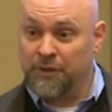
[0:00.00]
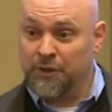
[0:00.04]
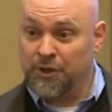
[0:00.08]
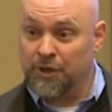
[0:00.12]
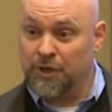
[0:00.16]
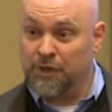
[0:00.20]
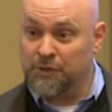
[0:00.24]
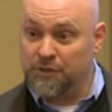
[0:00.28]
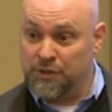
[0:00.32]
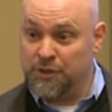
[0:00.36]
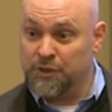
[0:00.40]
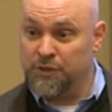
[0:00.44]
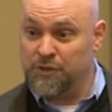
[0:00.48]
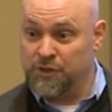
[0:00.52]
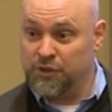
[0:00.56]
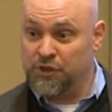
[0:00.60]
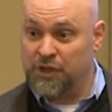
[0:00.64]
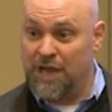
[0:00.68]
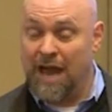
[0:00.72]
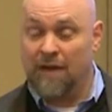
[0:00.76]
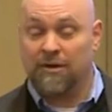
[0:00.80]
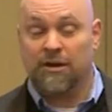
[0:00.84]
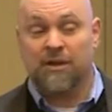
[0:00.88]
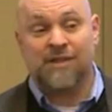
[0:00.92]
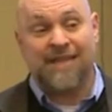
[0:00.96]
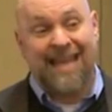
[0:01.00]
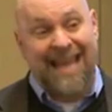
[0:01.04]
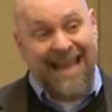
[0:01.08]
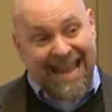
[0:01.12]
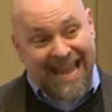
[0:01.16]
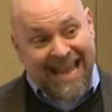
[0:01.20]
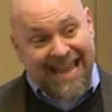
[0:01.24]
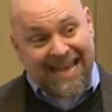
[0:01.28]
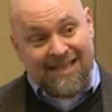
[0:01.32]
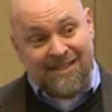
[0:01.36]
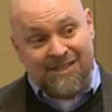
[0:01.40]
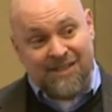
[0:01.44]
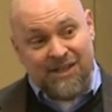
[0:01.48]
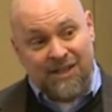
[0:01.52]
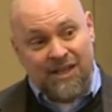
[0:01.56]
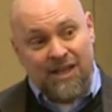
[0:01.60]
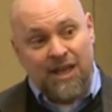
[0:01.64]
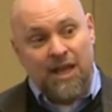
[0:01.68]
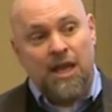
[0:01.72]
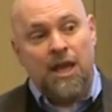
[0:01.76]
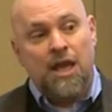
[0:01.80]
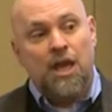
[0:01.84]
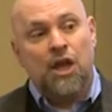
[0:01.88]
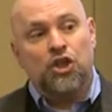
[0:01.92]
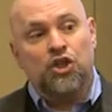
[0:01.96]
girls and use the showers, and
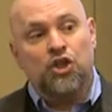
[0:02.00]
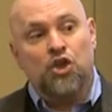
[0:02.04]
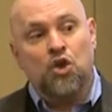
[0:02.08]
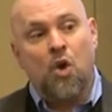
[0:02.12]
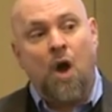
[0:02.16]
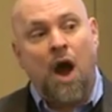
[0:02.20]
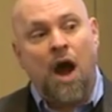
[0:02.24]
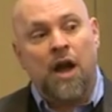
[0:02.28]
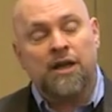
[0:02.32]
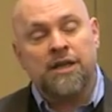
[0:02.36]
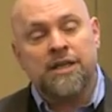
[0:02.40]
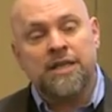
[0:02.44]
you